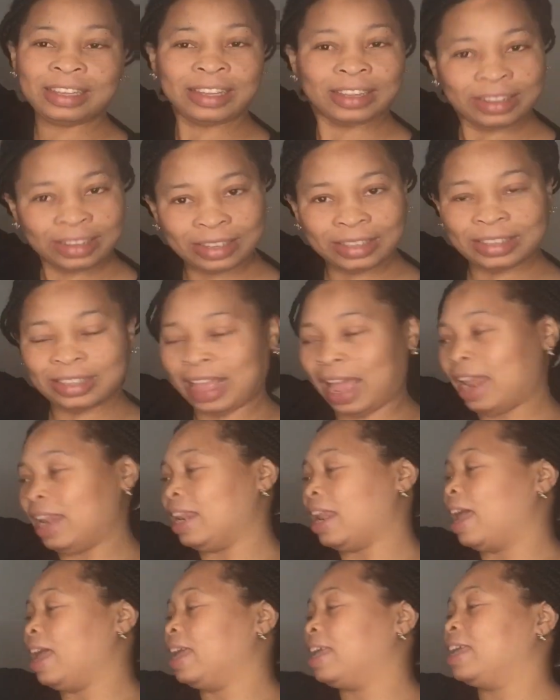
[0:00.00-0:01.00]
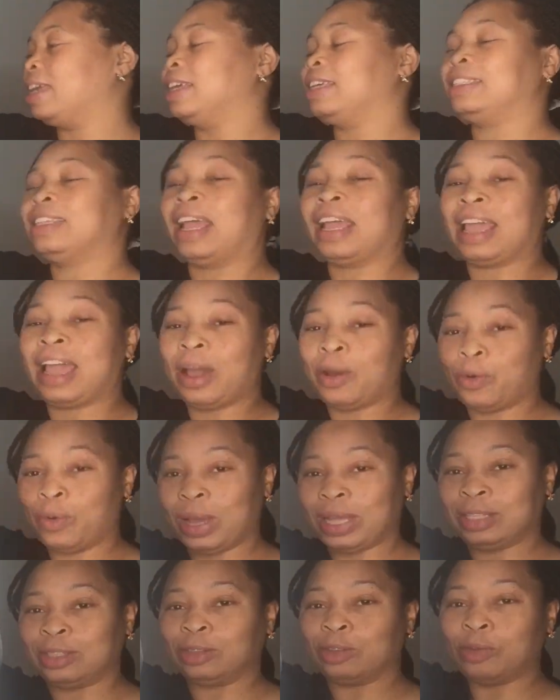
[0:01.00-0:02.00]
Good, I like it. I can't
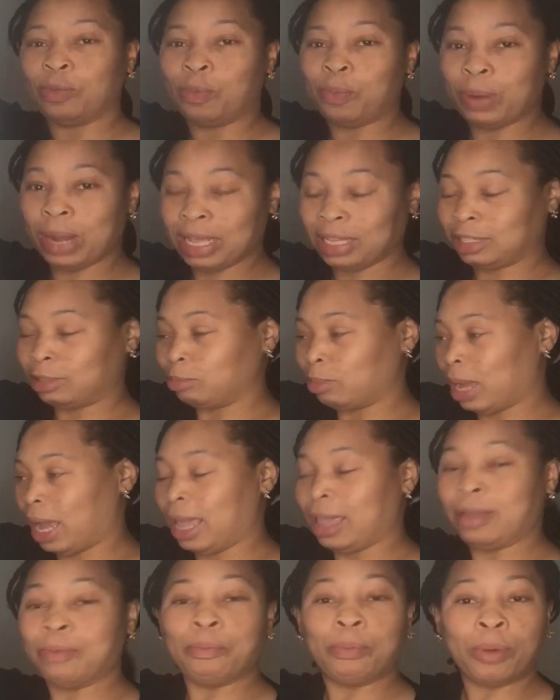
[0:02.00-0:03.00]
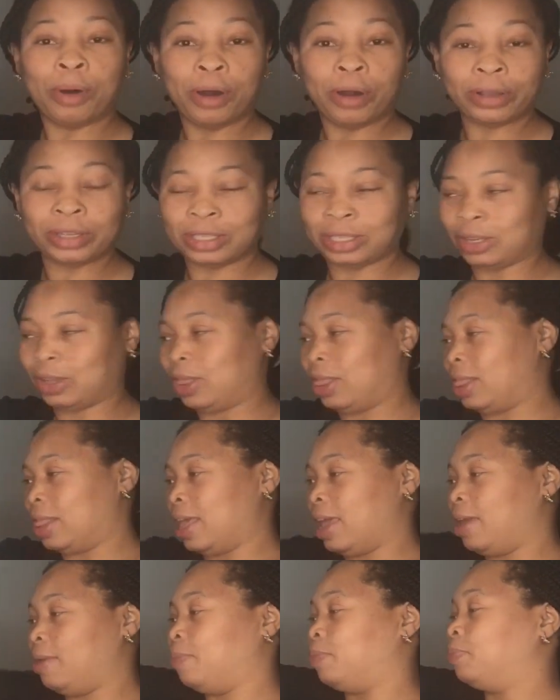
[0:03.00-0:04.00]
wait to place my mugs on
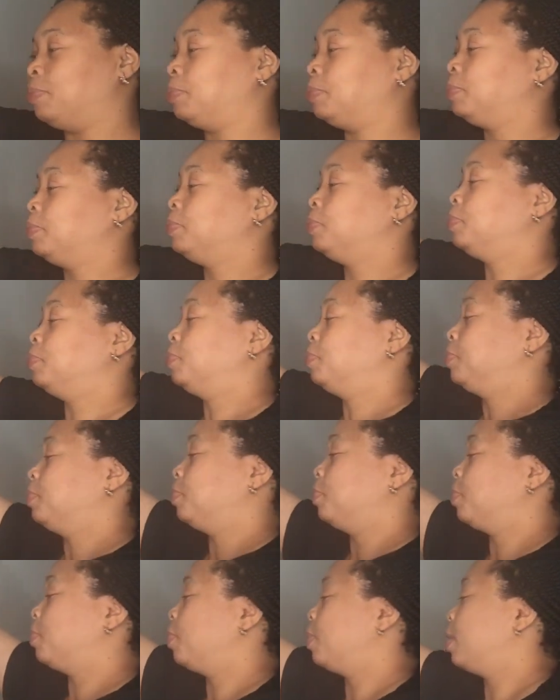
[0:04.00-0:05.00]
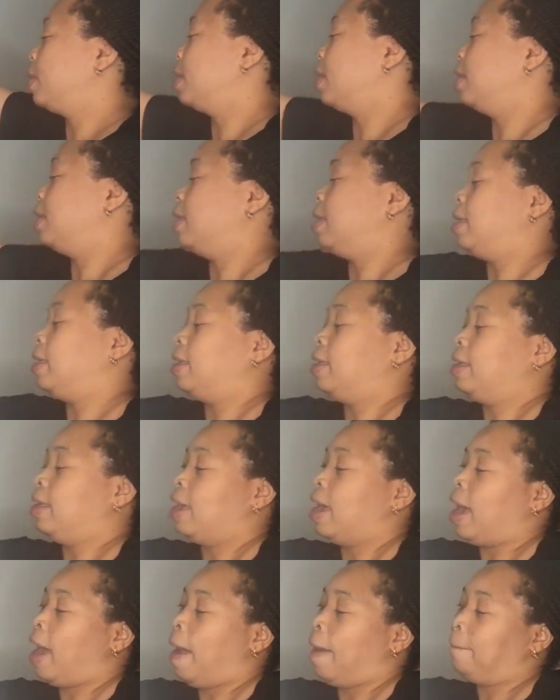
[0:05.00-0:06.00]
them.
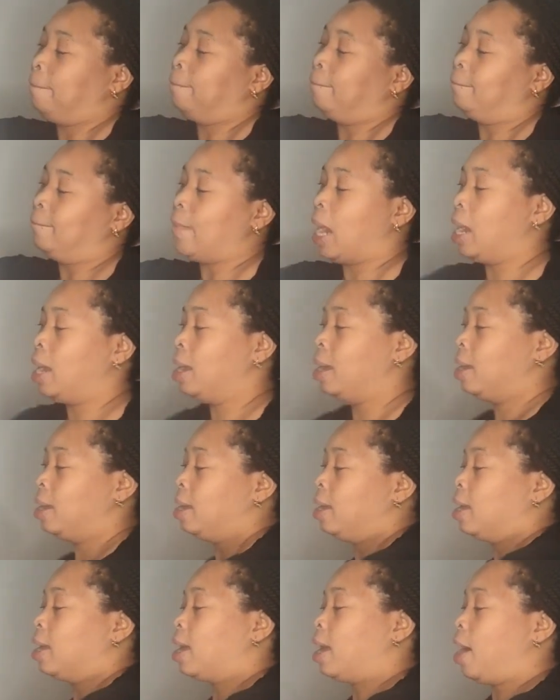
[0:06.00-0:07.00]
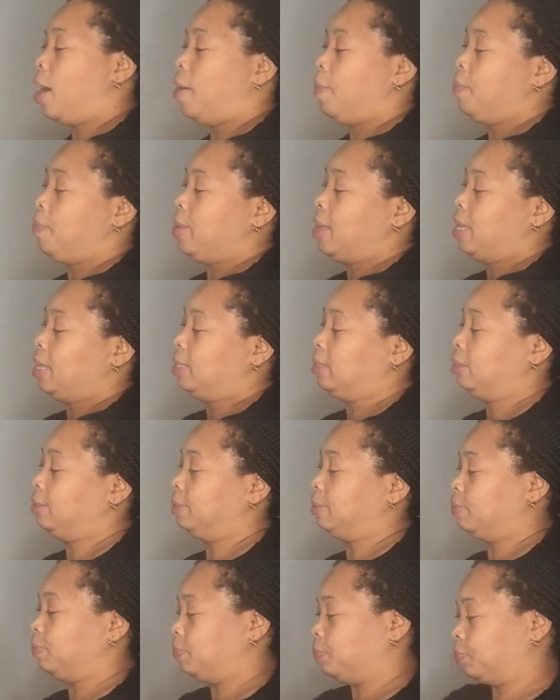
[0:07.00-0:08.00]
Yeah. Coming
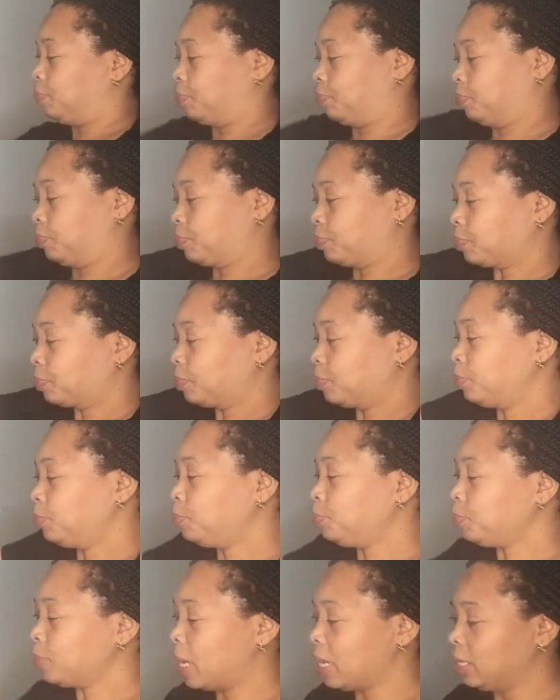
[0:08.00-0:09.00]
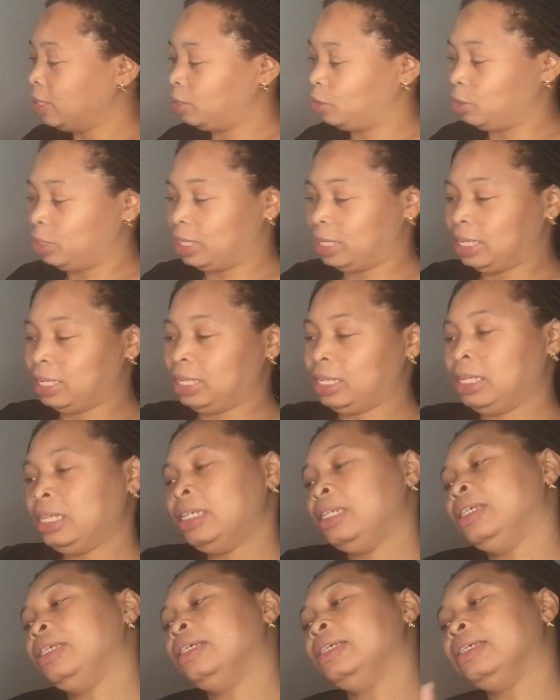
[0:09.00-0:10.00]
to the
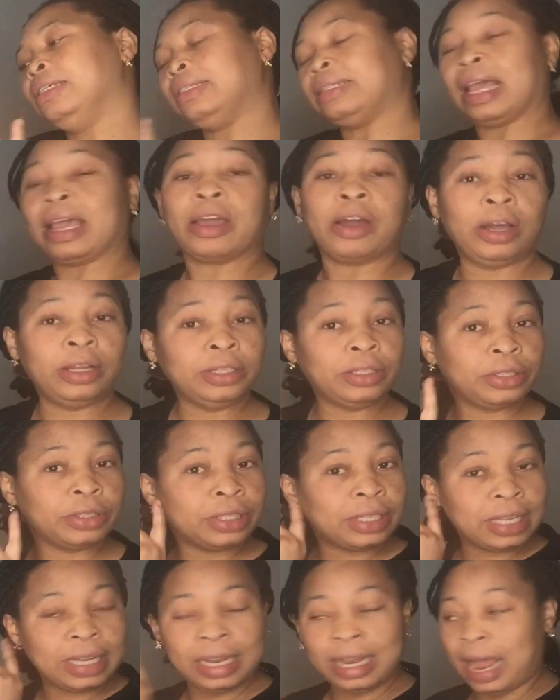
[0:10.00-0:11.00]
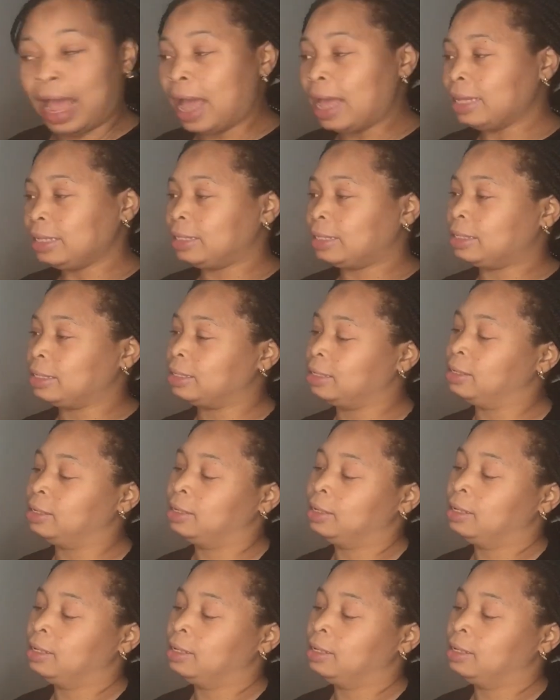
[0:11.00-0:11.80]
second to the last,